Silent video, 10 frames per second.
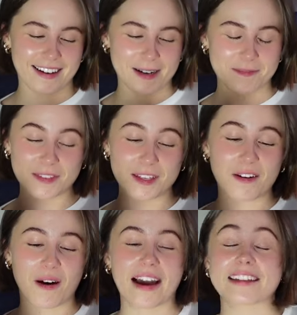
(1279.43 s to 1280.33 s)
You know,
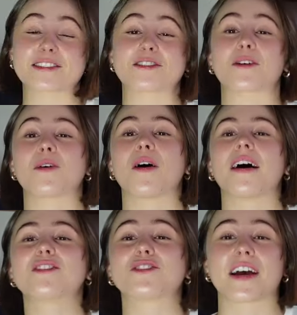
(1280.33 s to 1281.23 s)
it's so
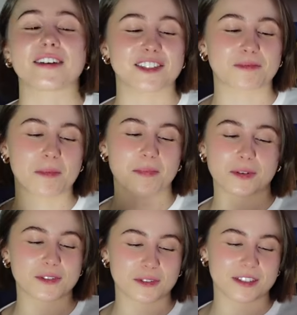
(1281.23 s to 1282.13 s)
childish, but poo
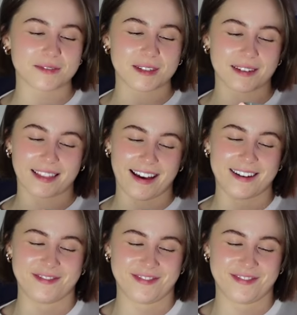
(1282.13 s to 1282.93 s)
stories make me laugh.